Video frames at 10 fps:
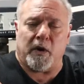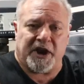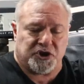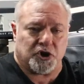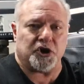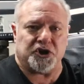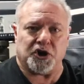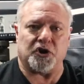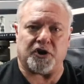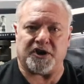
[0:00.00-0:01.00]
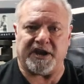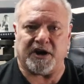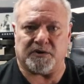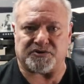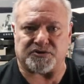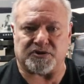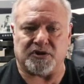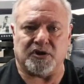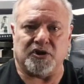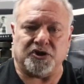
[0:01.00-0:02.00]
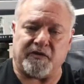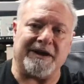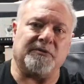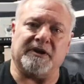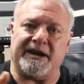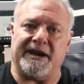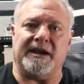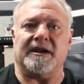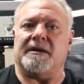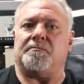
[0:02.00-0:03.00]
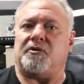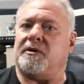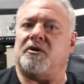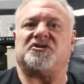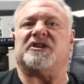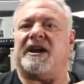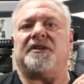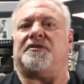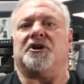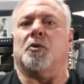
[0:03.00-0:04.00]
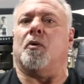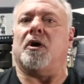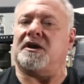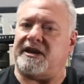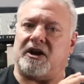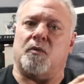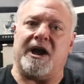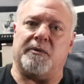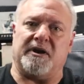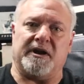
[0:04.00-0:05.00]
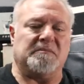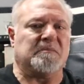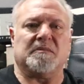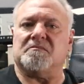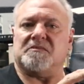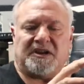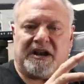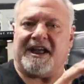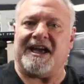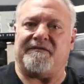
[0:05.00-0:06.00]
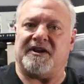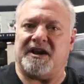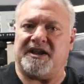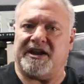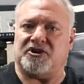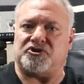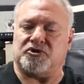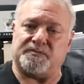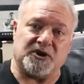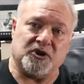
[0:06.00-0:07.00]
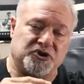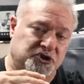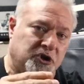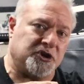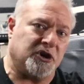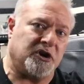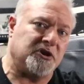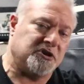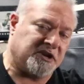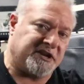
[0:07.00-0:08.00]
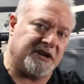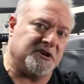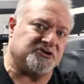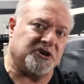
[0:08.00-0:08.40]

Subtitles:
In your younger years, you're able to eat pretty much anything you want and get away with it. You're not having any issues because you're young, your kidneys